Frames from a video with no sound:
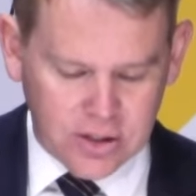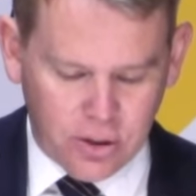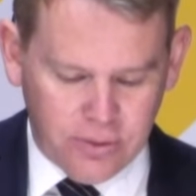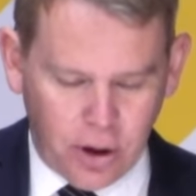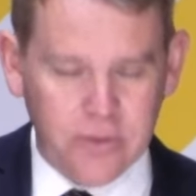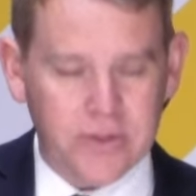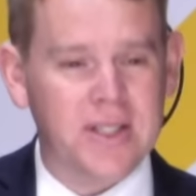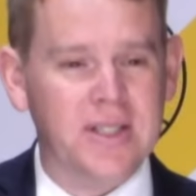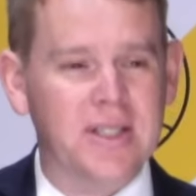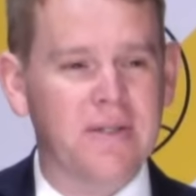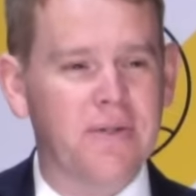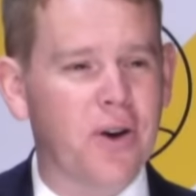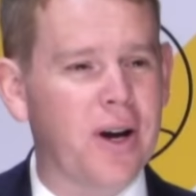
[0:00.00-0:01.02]
of over
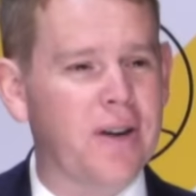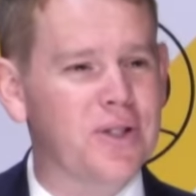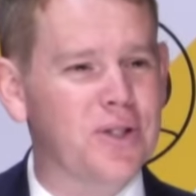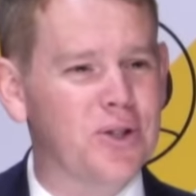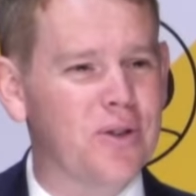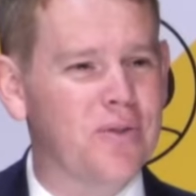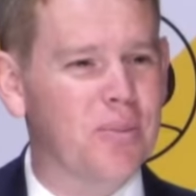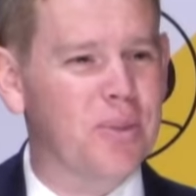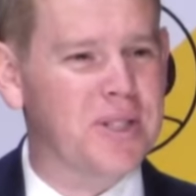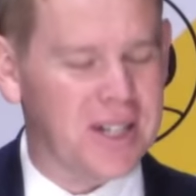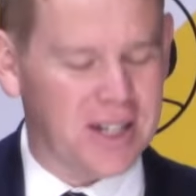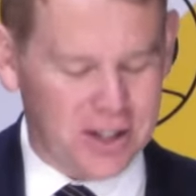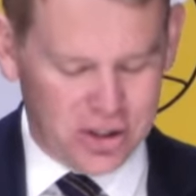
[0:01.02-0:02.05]
65s deserve a
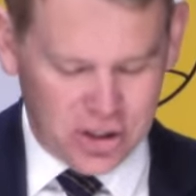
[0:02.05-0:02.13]
particular